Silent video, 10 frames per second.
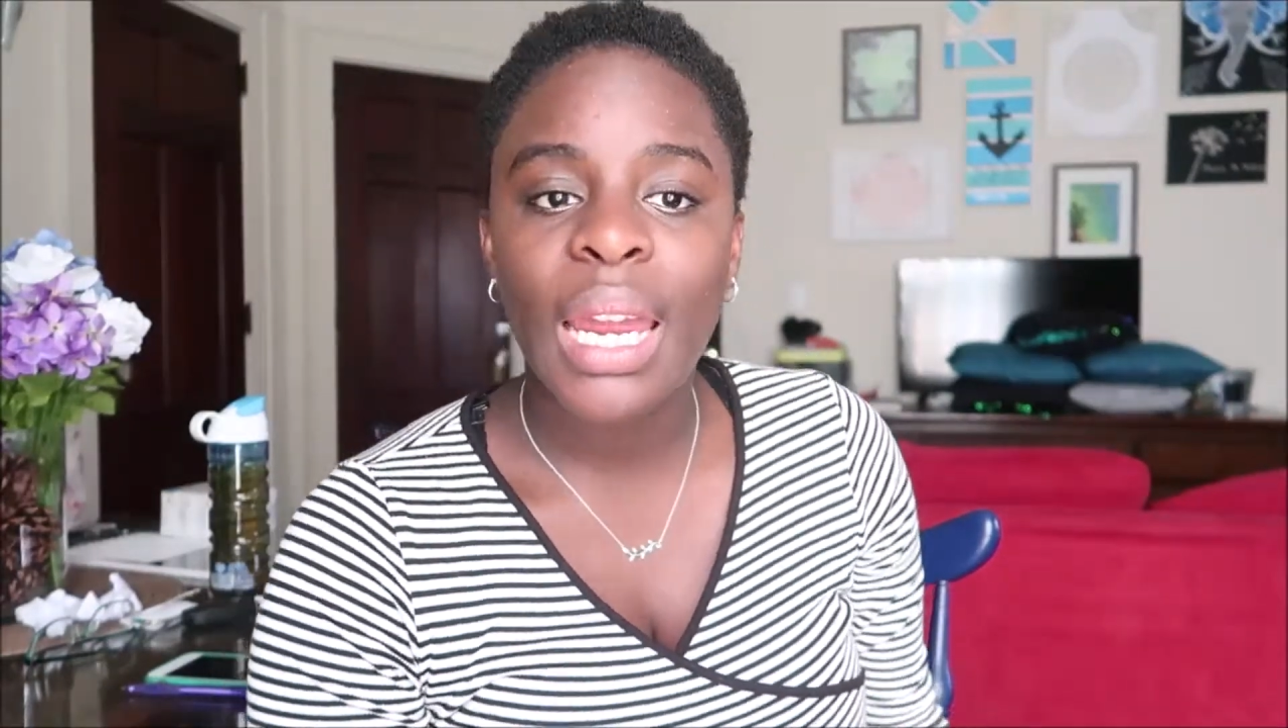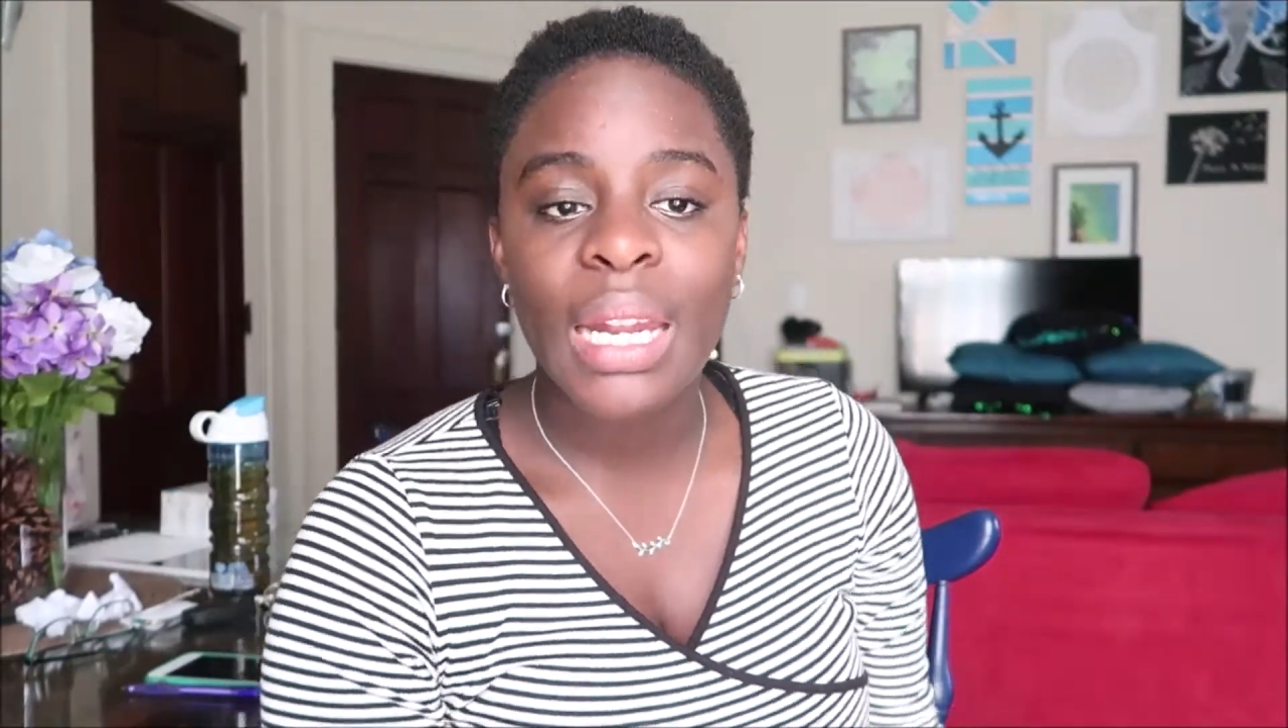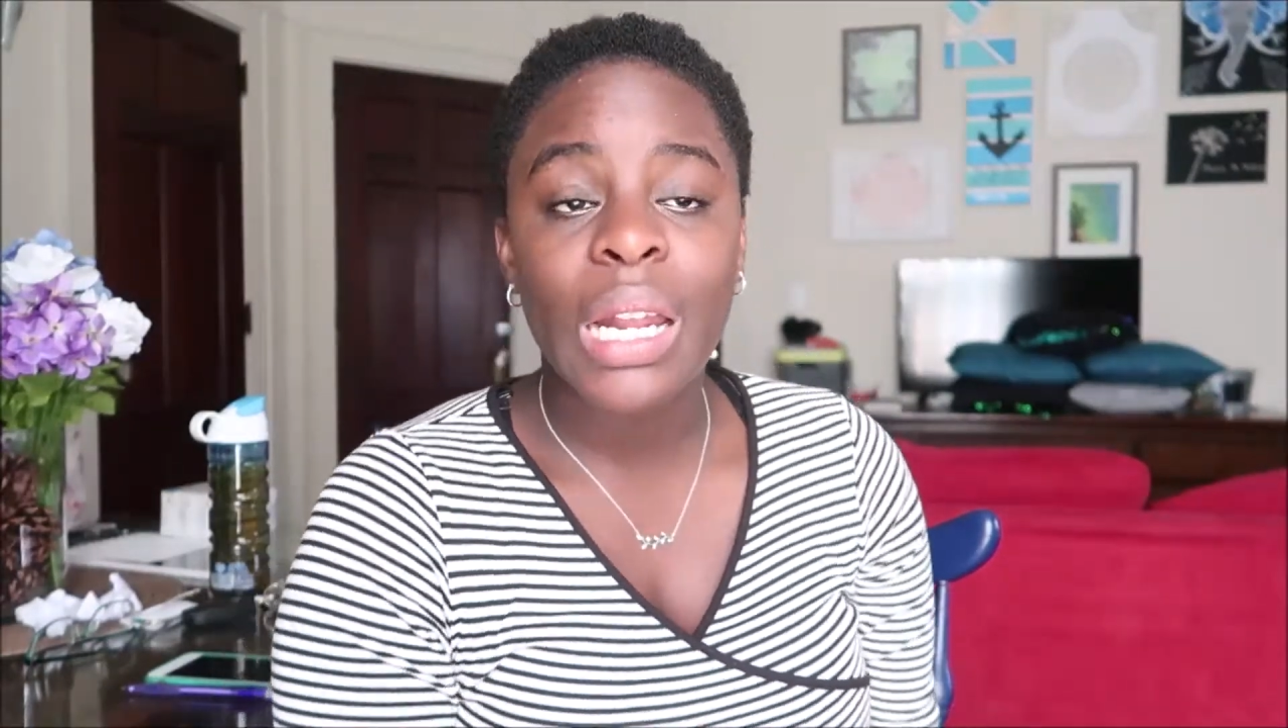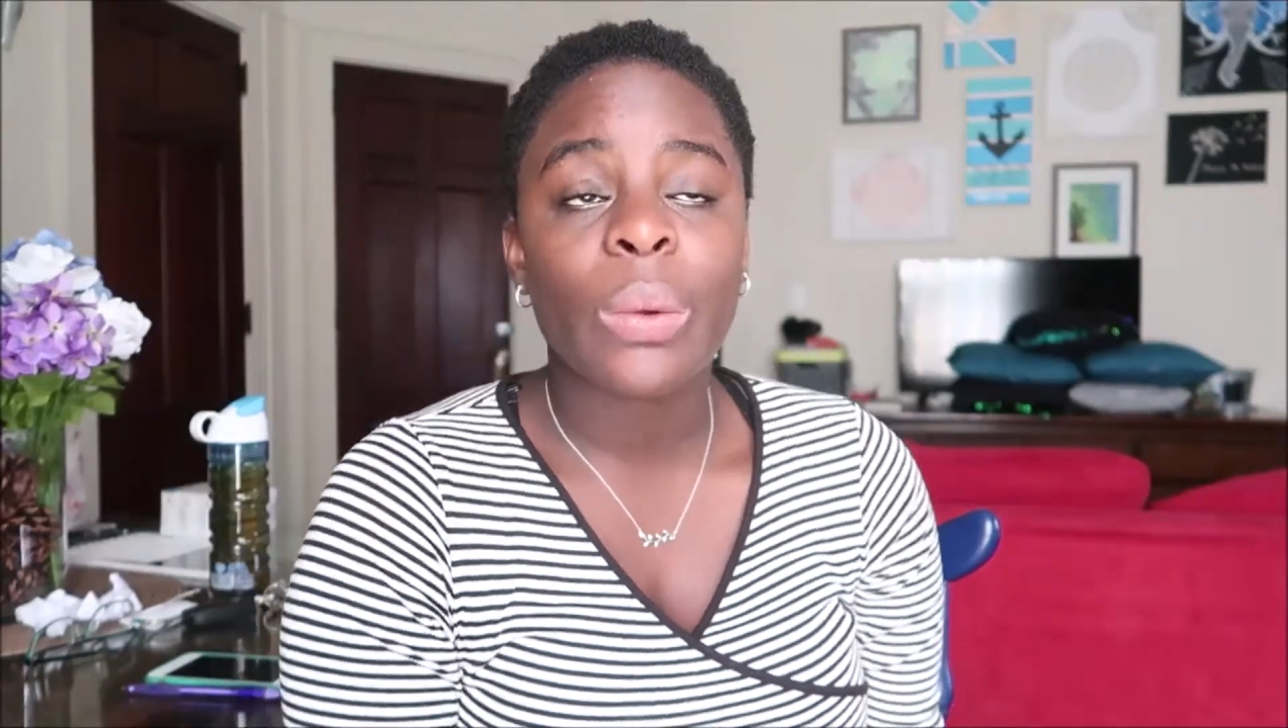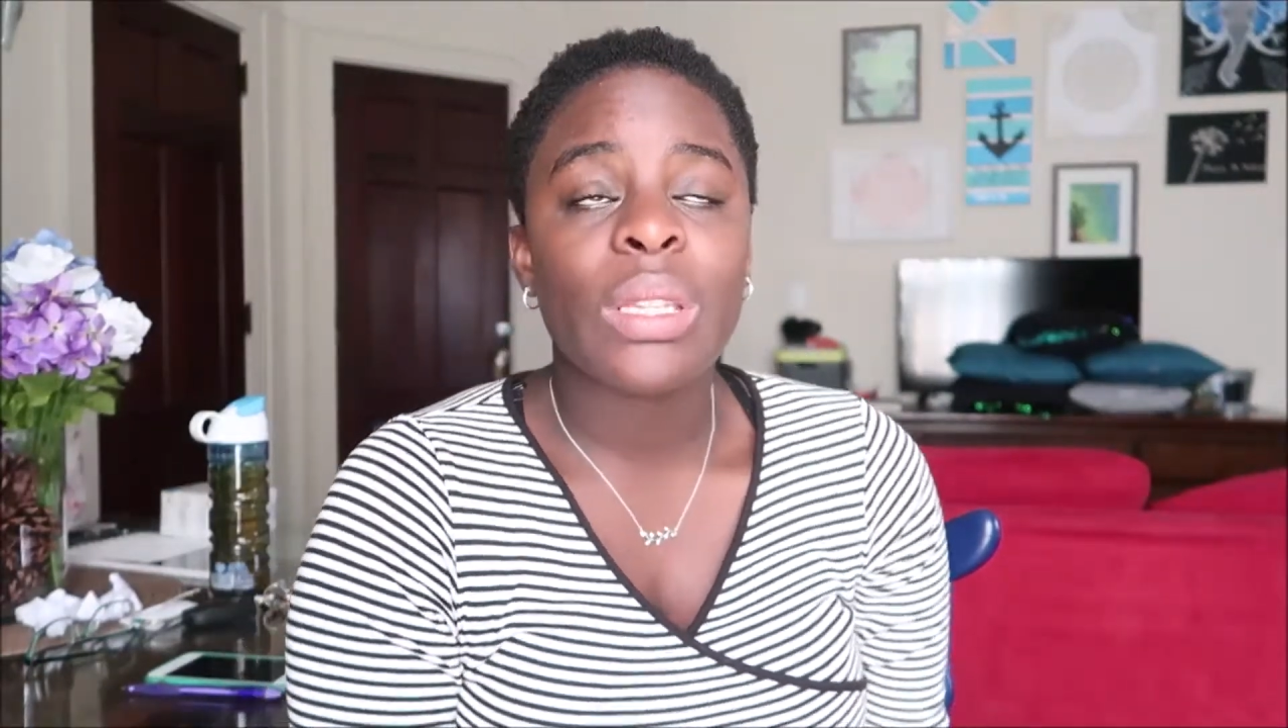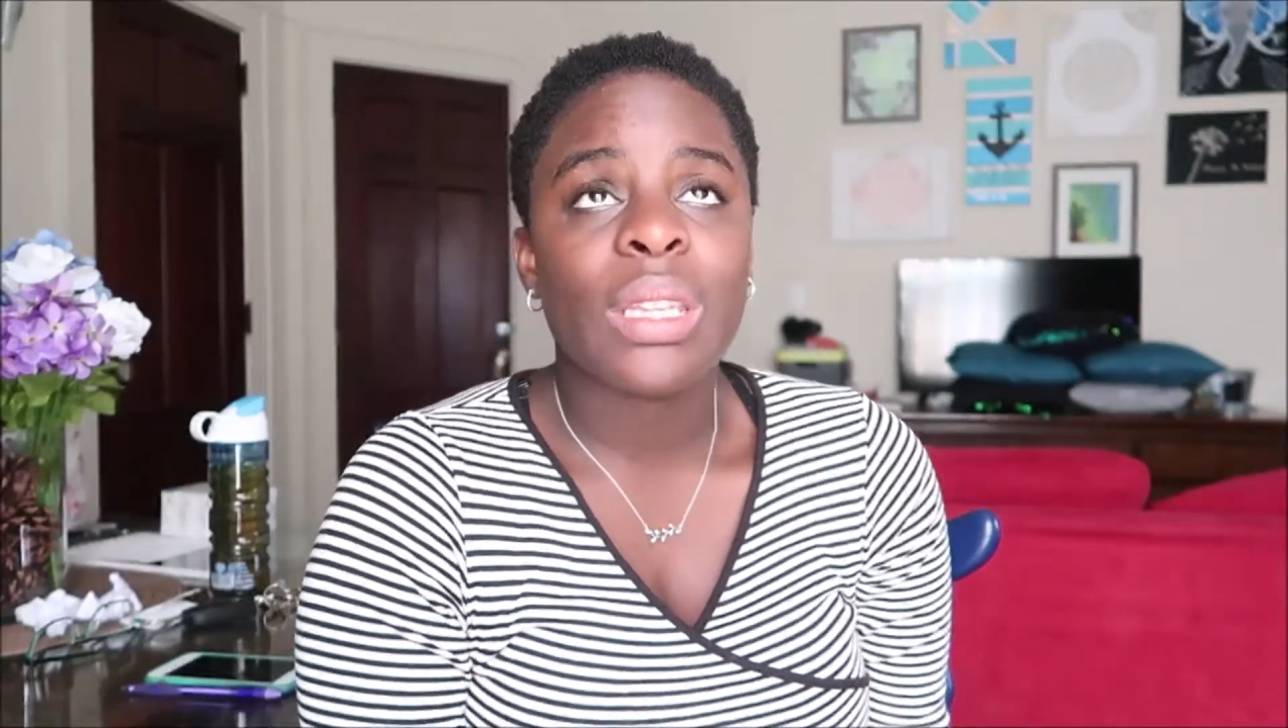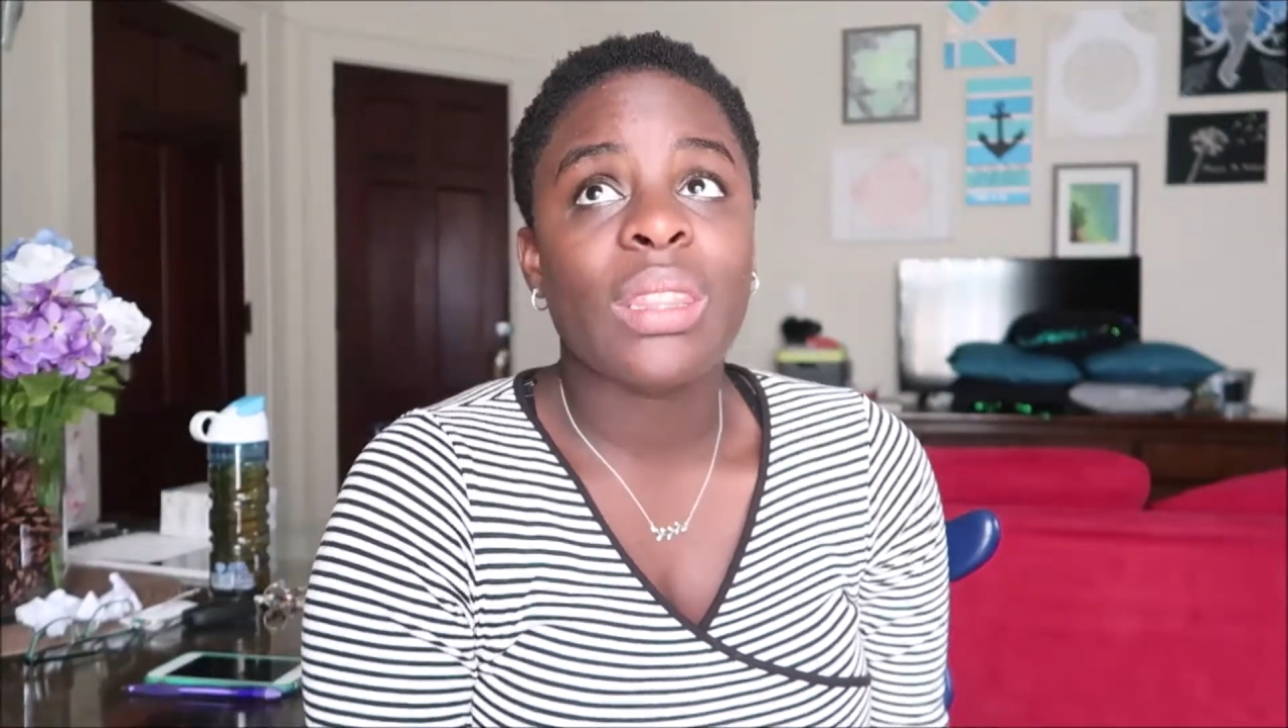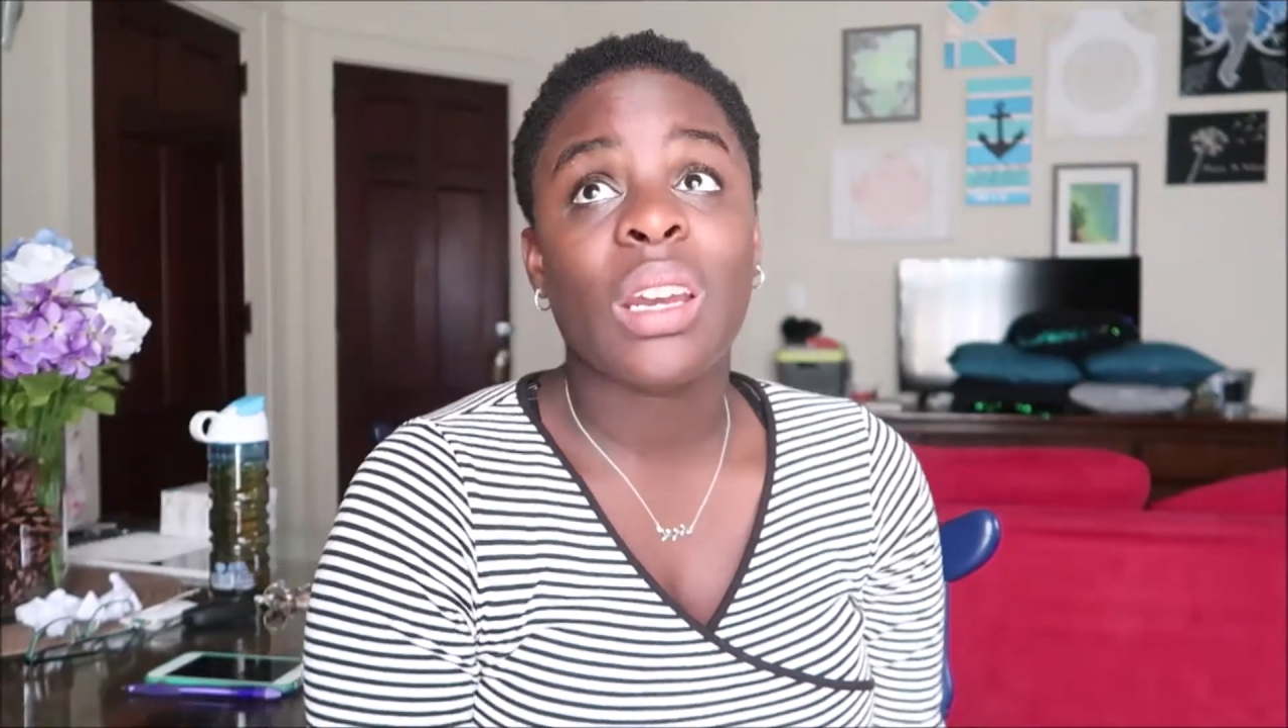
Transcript: and I would sit